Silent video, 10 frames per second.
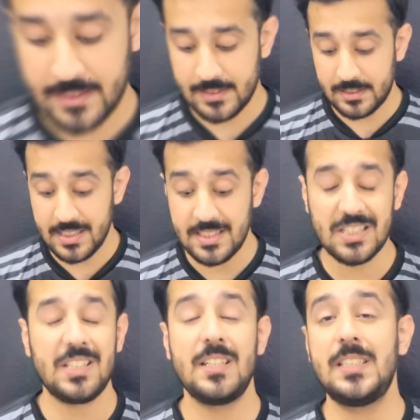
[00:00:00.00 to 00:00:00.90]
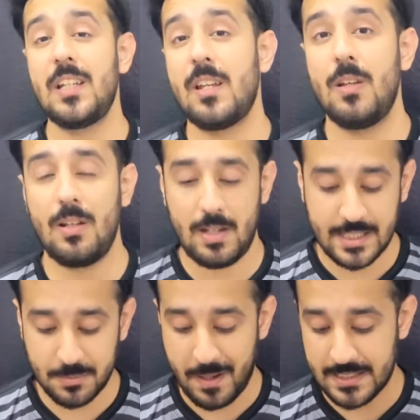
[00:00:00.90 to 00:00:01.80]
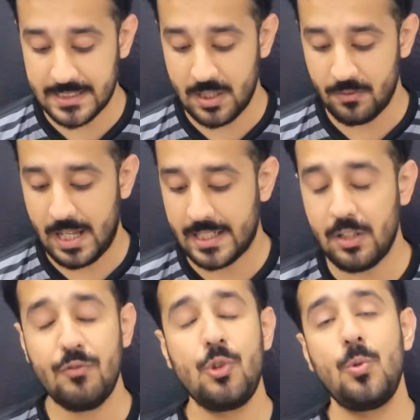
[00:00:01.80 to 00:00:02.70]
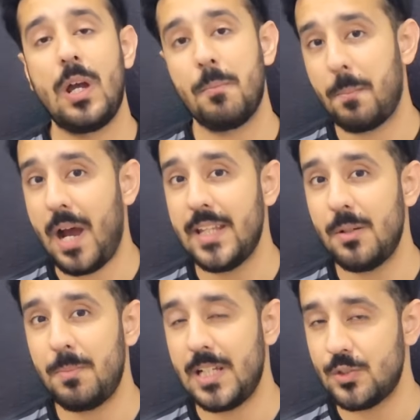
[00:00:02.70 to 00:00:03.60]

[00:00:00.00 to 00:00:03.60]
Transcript: And these exchanges are expensive. Like if you buy the